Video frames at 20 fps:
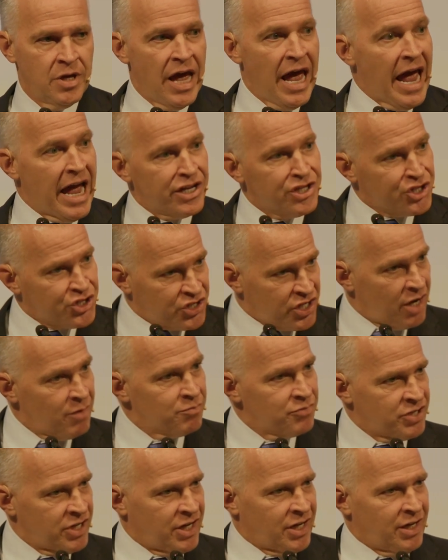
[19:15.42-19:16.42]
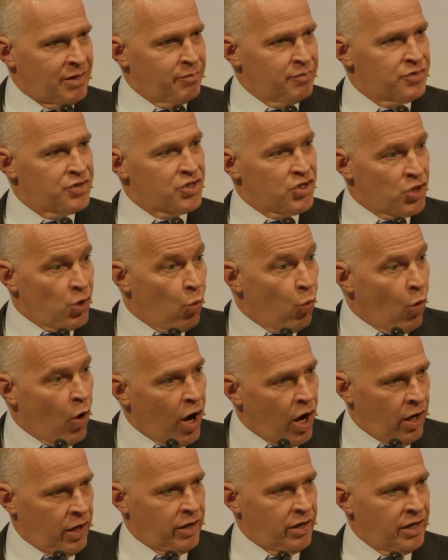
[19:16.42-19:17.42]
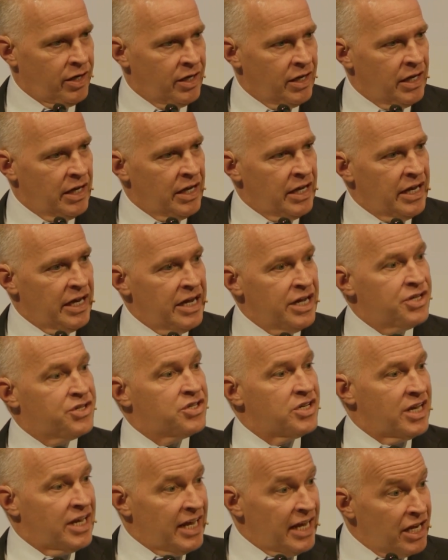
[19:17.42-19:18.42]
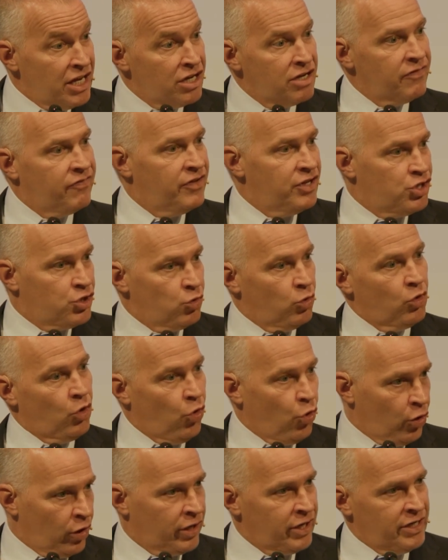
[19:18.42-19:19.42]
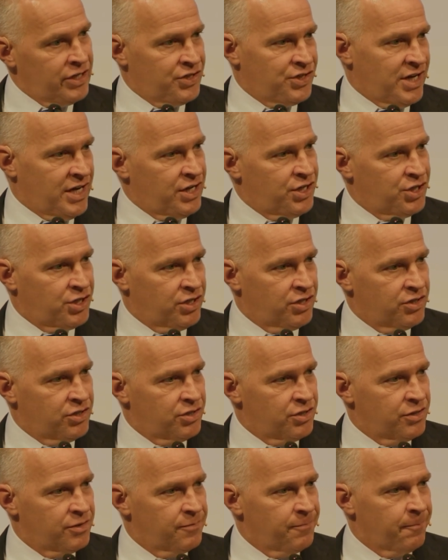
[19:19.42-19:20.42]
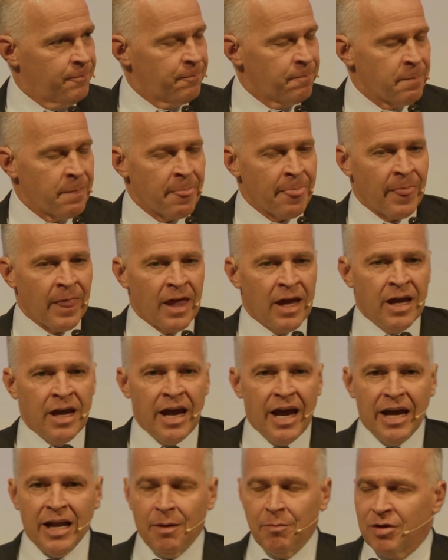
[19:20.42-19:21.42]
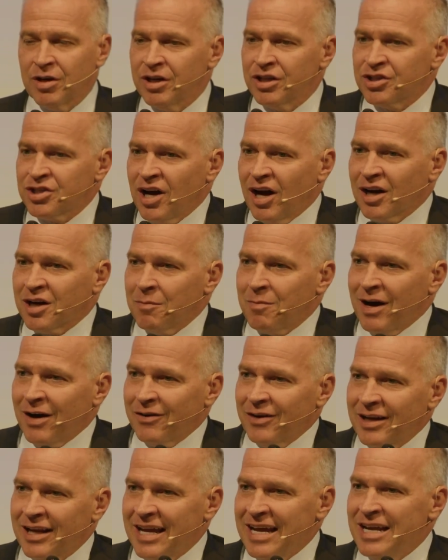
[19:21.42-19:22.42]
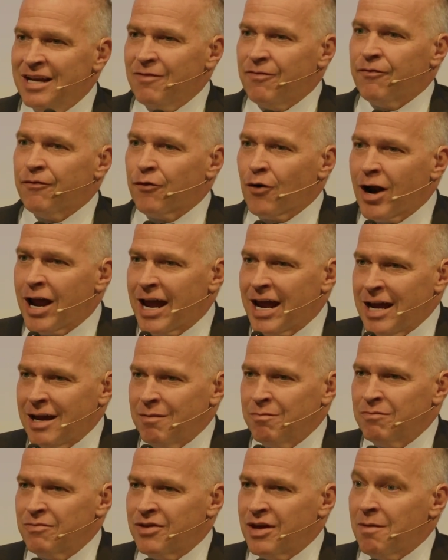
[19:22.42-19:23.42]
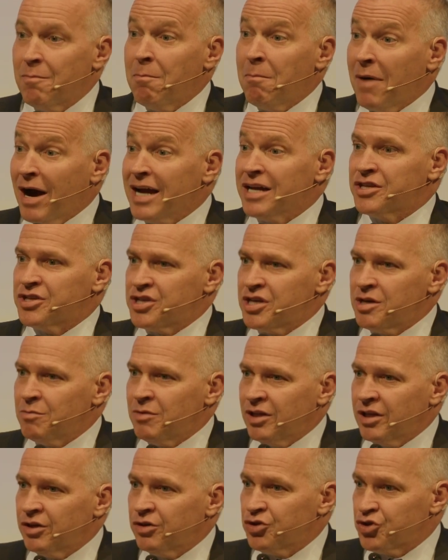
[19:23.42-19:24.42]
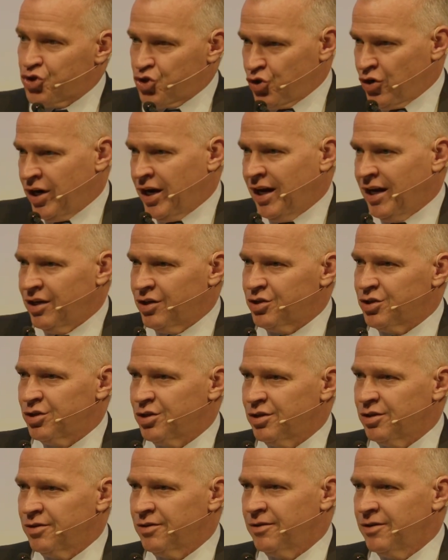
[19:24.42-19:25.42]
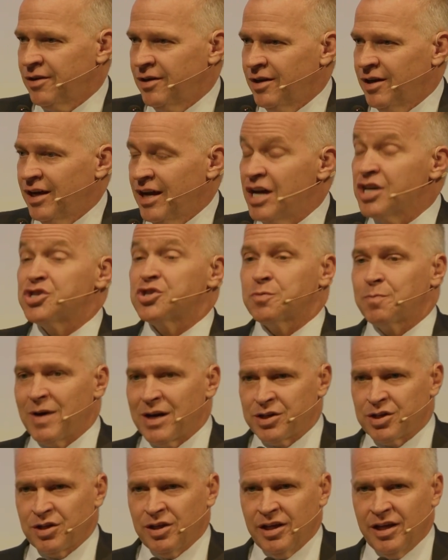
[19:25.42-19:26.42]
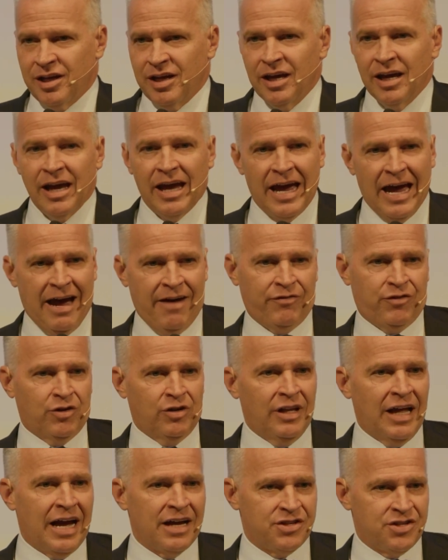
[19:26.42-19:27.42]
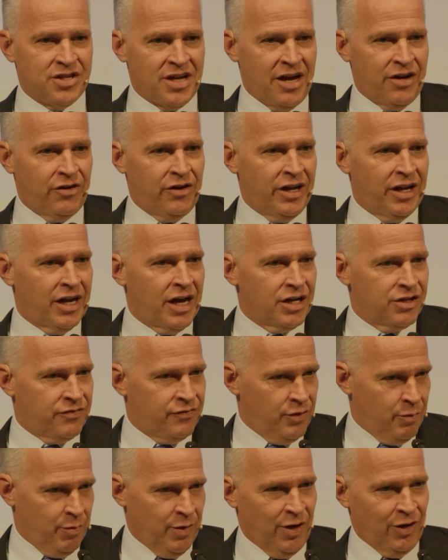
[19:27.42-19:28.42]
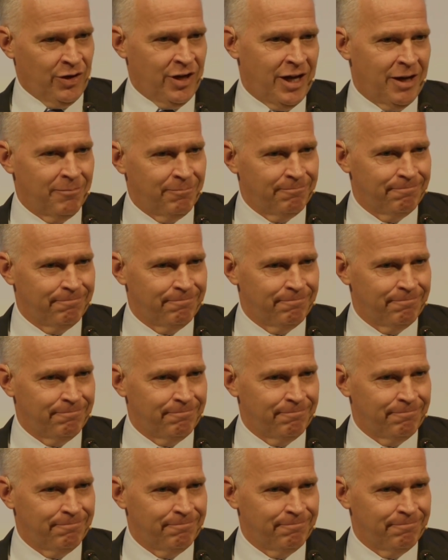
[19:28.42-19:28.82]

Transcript: and sometimes the one is individual organizations. And I'm going to talk about it in a frame that might seem a little strange, especially after last Saturday night's football game.